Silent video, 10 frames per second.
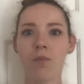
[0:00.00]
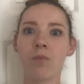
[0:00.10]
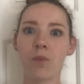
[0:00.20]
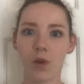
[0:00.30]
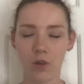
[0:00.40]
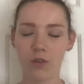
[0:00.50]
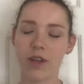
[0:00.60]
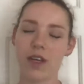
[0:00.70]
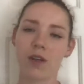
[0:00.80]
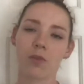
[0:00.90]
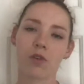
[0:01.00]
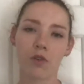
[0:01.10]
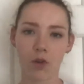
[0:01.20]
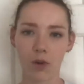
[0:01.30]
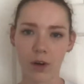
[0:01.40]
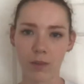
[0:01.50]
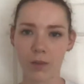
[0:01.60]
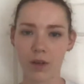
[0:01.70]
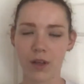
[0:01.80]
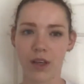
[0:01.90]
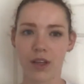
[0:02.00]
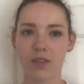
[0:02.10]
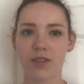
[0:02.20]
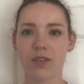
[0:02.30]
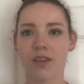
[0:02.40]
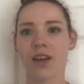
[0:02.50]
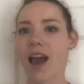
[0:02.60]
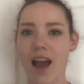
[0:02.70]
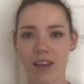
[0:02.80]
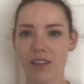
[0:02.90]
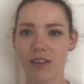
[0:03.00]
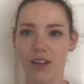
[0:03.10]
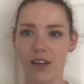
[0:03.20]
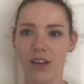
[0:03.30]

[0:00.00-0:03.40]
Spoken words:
move and perform as an athlete.